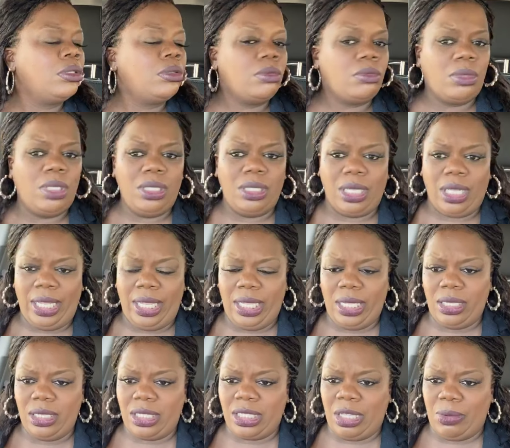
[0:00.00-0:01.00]
What the
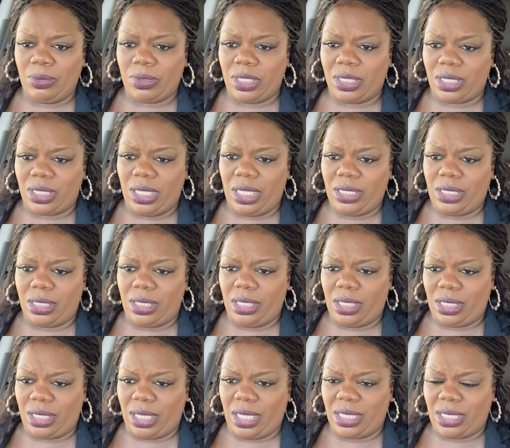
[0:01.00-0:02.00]
hell sandwich is this
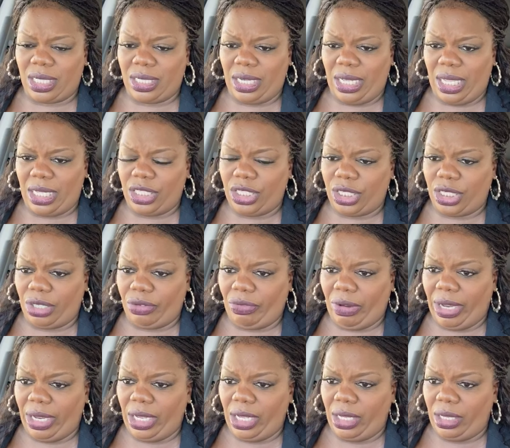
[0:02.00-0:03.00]
disgusting ass shit
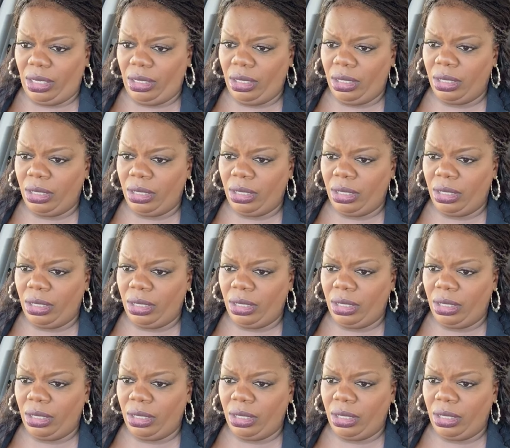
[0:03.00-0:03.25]
right here?